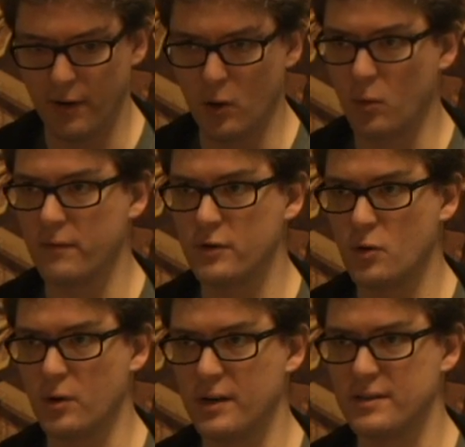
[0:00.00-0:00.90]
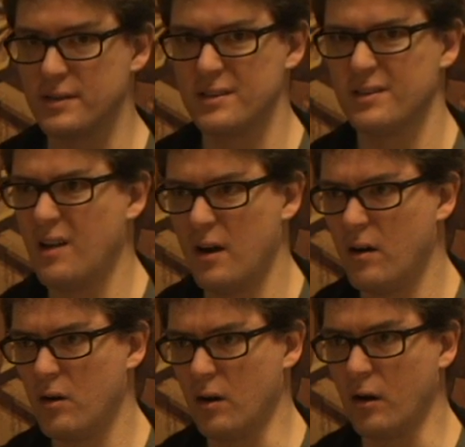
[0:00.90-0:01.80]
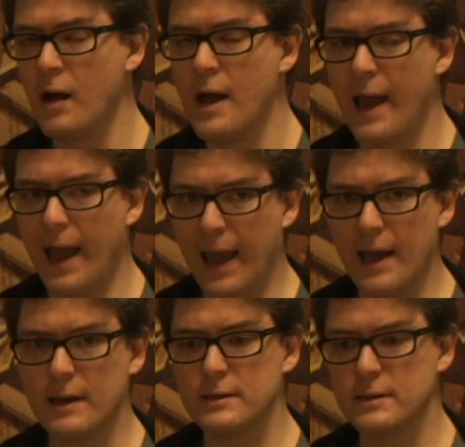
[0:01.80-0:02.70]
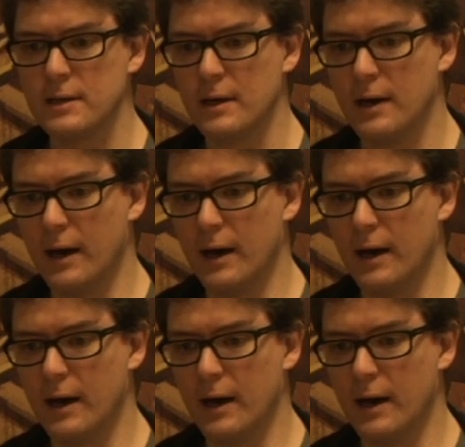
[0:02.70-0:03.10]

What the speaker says: follower of the story, it's a lot harder. And